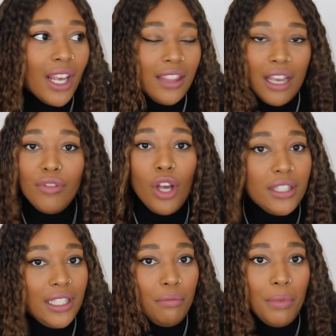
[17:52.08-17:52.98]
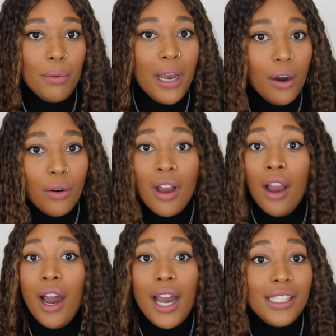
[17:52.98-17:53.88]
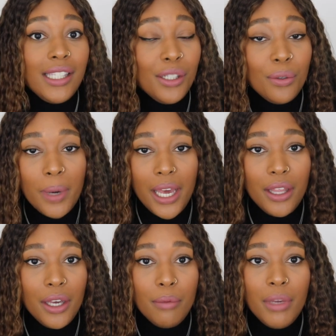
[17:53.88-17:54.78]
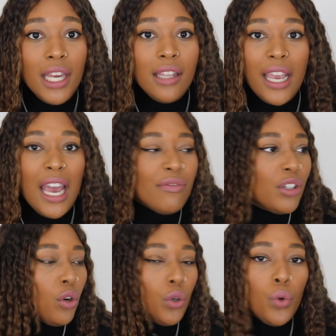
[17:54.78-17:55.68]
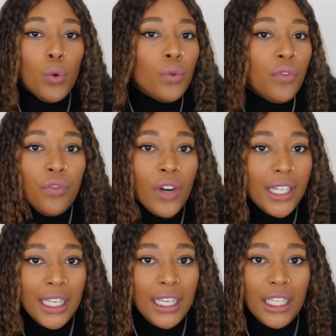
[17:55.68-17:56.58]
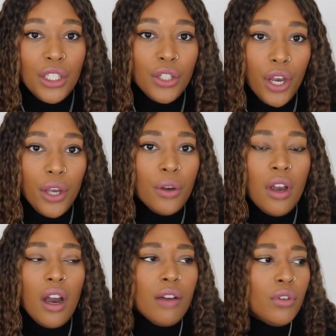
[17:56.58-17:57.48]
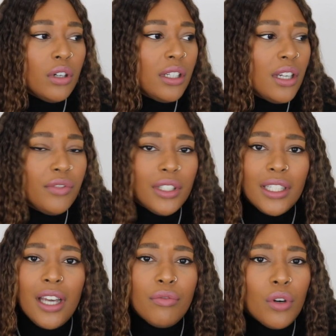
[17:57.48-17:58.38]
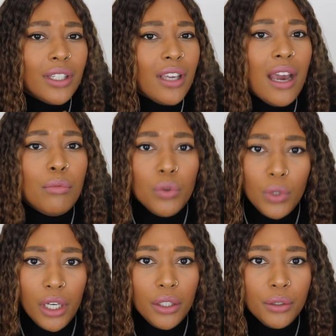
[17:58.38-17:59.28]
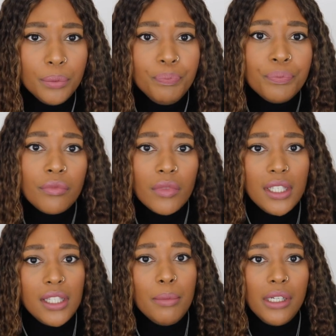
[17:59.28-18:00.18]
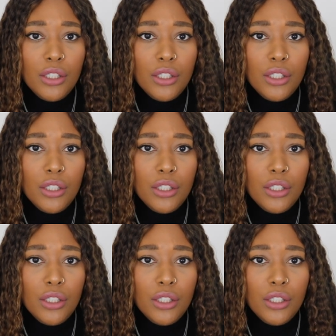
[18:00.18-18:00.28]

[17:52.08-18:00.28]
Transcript: they've lasted me well I still wear them they haven't gone all funny you know I've got another I've got a camel coat similar